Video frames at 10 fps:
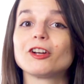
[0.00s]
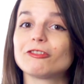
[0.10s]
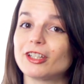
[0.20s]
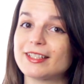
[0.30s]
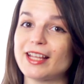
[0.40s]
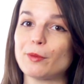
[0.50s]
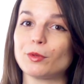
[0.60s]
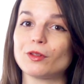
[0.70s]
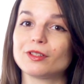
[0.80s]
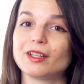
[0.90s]
For
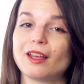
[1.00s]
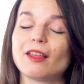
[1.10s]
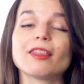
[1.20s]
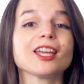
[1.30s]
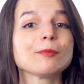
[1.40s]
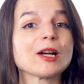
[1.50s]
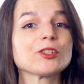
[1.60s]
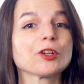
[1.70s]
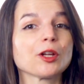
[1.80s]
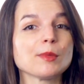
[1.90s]
example, think
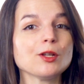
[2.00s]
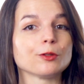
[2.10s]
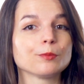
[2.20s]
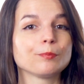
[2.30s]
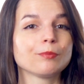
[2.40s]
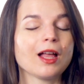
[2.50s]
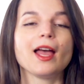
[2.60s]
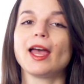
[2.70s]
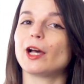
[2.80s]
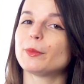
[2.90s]
about your commute.
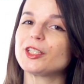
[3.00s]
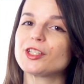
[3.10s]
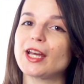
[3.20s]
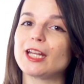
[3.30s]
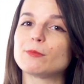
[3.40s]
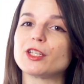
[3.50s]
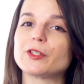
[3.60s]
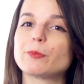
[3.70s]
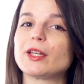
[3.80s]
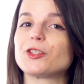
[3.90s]
How much time do
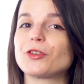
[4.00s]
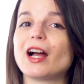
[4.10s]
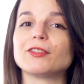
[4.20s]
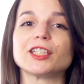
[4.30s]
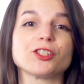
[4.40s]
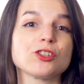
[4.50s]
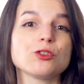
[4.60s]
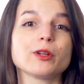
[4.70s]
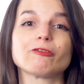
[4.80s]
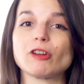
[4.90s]
you spend traveling
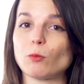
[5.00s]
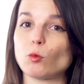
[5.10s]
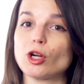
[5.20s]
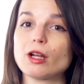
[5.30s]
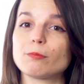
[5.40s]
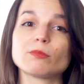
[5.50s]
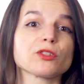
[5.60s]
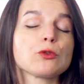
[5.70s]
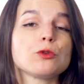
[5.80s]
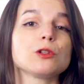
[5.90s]
to and from work,
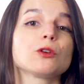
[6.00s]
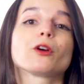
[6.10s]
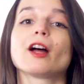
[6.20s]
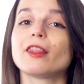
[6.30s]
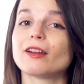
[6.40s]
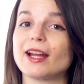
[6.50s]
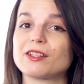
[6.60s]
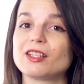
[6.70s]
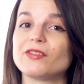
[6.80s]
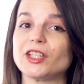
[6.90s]
school, or other
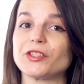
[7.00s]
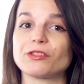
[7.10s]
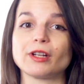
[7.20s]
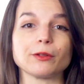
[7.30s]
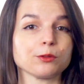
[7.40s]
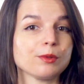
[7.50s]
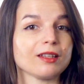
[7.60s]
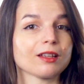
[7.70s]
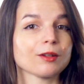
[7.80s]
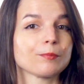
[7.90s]
activities throughout the
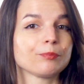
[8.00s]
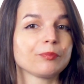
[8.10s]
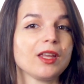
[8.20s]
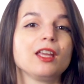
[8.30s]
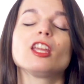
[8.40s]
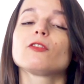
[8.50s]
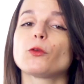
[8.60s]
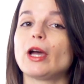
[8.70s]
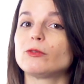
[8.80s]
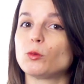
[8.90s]
week? If you
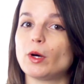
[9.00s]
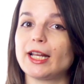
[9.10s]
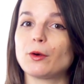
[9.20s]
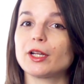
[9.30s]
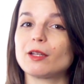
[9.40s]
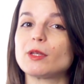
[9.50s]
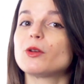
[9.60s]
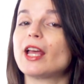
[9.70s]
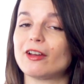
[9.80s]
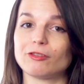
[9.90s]
have a 1-hour
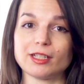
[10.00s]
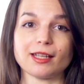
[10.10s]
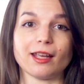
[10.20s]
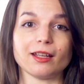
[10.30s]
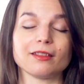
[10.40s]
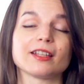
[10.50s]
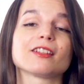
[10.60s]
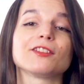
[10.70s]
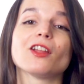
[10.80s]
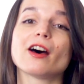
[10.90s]
commute every day, that's
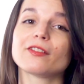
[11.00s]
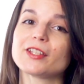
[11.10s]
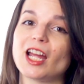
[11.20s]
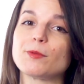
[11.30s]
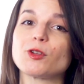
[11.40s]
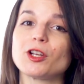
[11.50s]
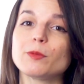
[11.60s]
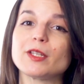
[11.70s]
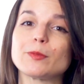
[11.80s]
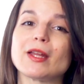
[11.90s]
a lot of time you
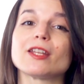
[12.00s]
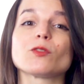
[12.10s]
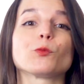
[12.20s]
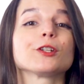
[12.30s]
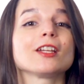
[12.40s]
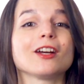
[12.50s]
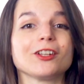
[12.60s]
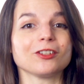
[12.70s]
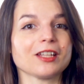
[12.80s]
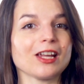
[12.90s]
could be spending working
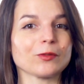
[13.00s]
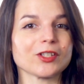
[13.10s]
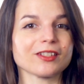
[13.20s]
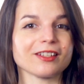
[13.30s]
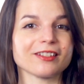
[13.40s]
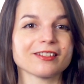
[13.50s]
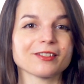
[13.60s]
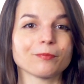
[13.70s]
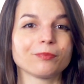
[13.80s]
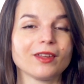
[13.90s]
language
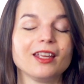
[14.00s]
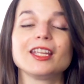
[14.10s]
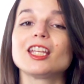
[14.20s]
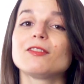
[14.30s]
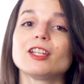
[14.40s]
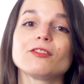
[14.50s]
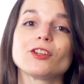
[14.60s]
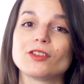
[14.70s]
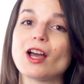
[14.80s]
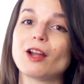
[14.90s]
skills. Even if
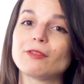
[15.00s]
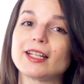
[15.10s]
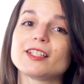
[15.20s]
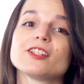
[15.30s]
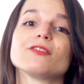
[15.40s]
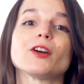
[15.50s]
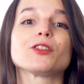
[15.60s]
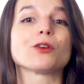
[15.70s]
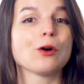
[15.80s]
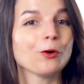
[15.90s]
you're not ready to devote
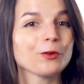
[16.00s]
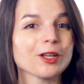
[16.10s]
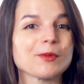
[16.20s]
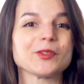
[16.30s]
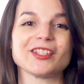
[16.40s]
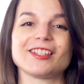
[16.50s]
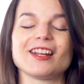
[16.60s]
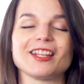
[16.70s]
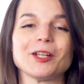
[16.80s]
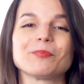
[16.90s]
your whole commute to
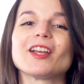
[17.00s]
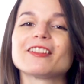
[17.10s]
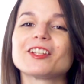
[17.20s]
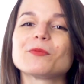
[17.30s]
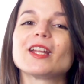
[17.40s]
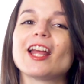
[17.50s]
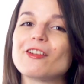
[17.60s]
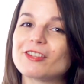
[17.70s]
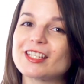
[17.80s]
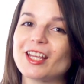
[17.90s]
study, a little bit
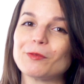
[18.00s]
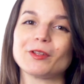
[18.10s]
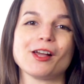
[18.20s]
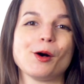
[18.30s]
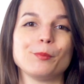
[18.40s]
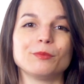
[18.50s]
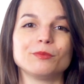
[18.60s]
every day will help.